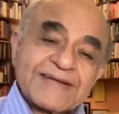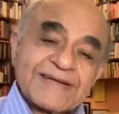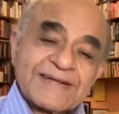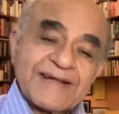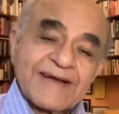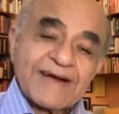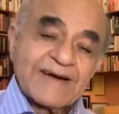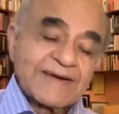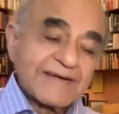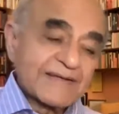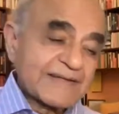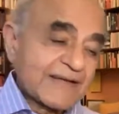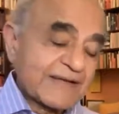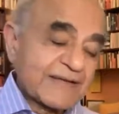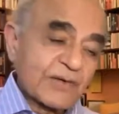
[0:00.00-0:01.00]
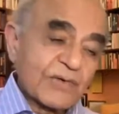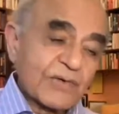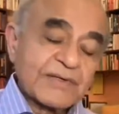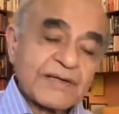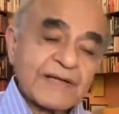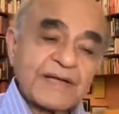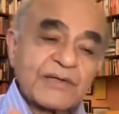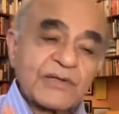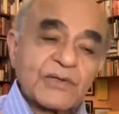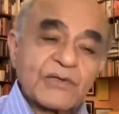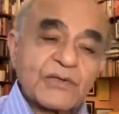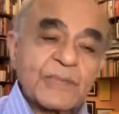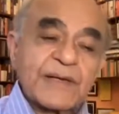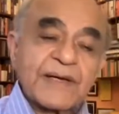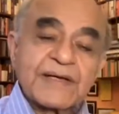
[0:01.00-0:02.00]
They don't need to
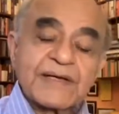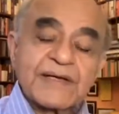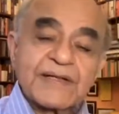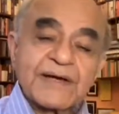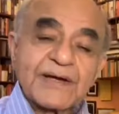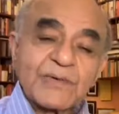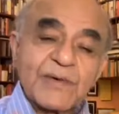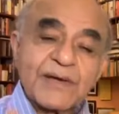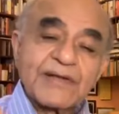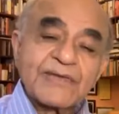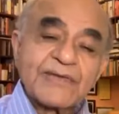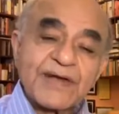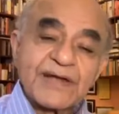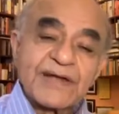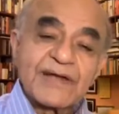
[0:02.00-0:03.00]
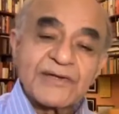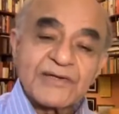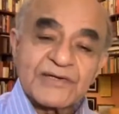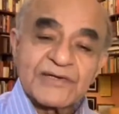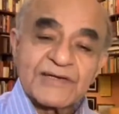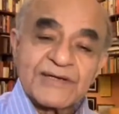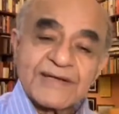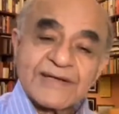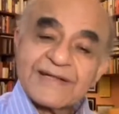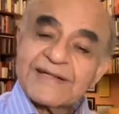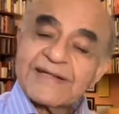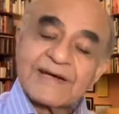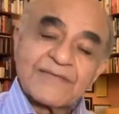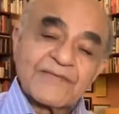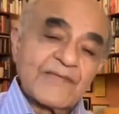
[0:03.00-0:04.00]
speak in the Queen's English.
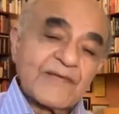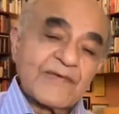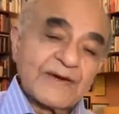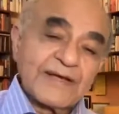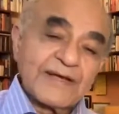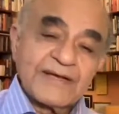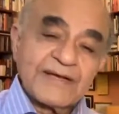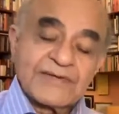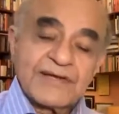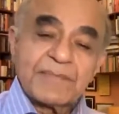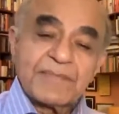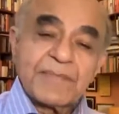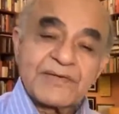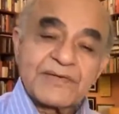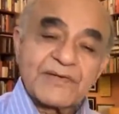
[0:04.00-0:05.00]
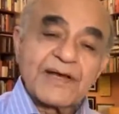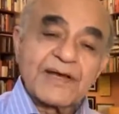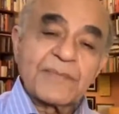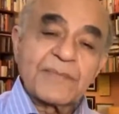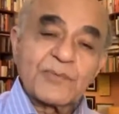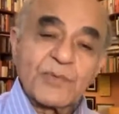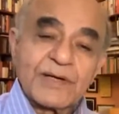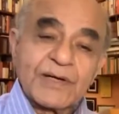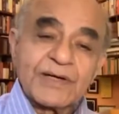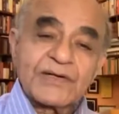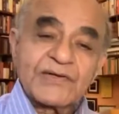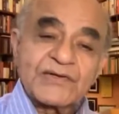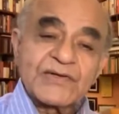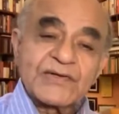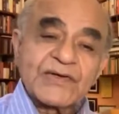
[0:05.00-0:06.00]
They're very easy mixing up
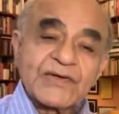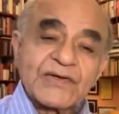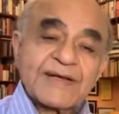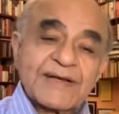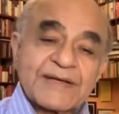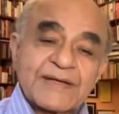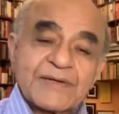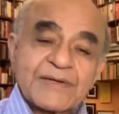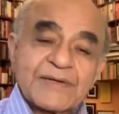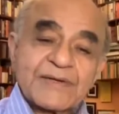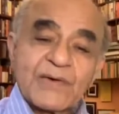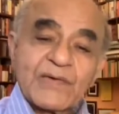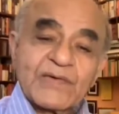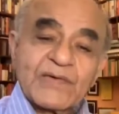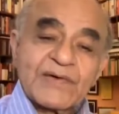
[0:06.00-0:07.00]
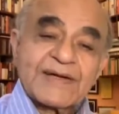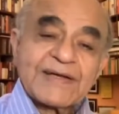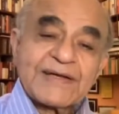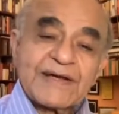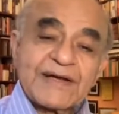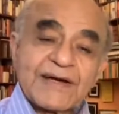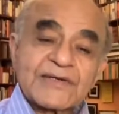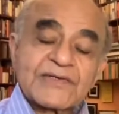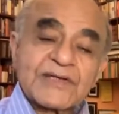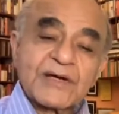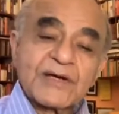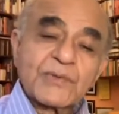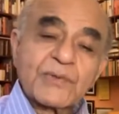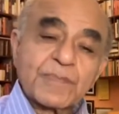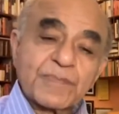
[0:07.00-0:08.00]
words. Youngster
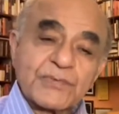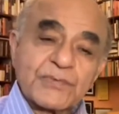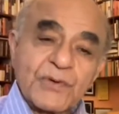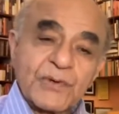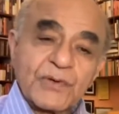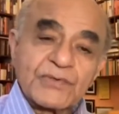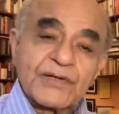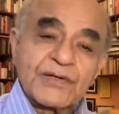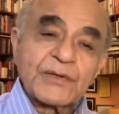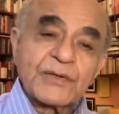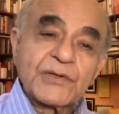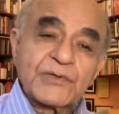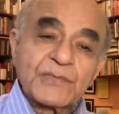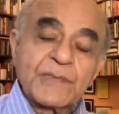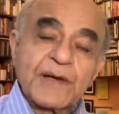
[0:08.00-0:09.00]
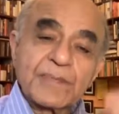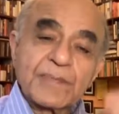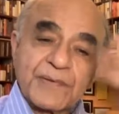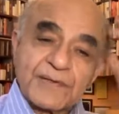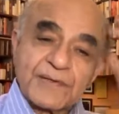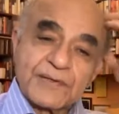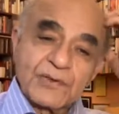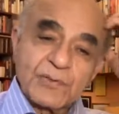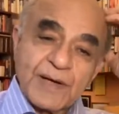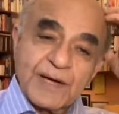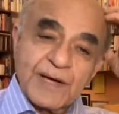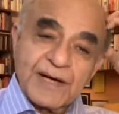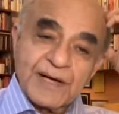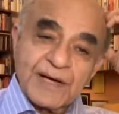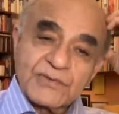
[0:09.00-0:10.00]
who throws the newspaper into my
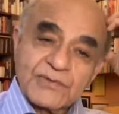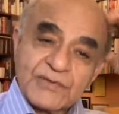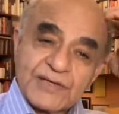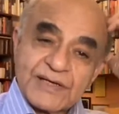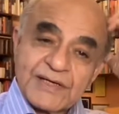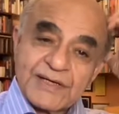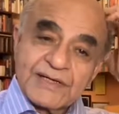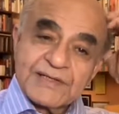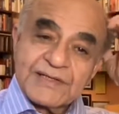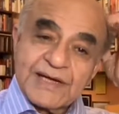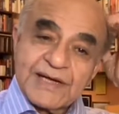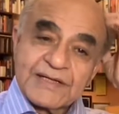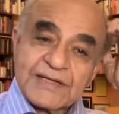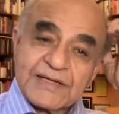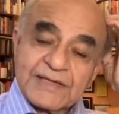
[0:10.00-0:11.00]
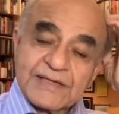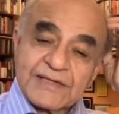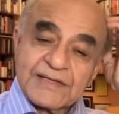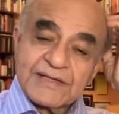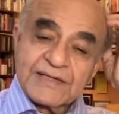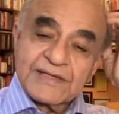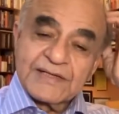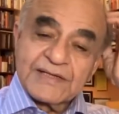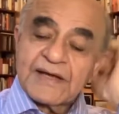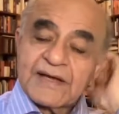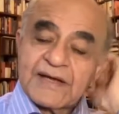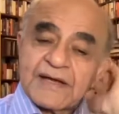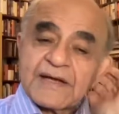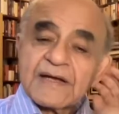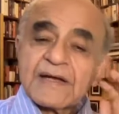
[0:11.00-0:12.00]
house said the other day,
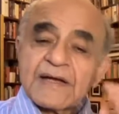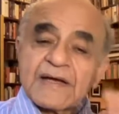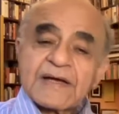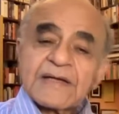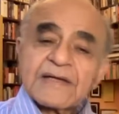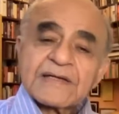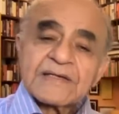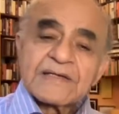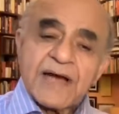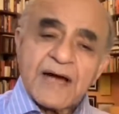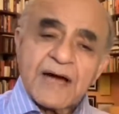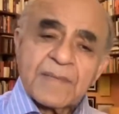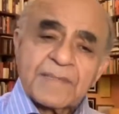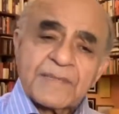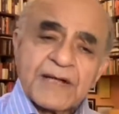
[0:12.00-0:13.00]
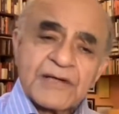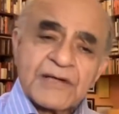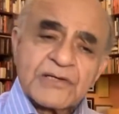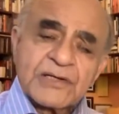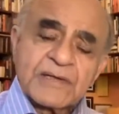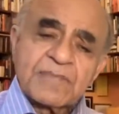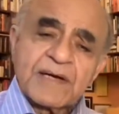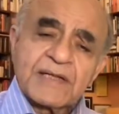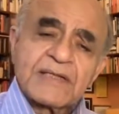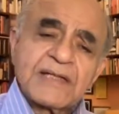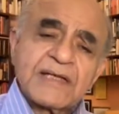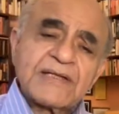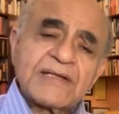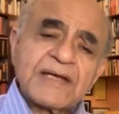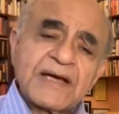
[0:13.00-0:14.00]
"Sahab, tension mat
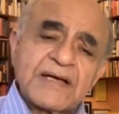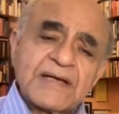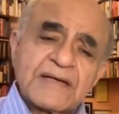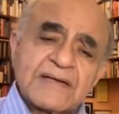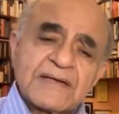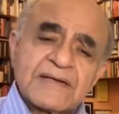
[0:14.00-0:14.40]
lijiye,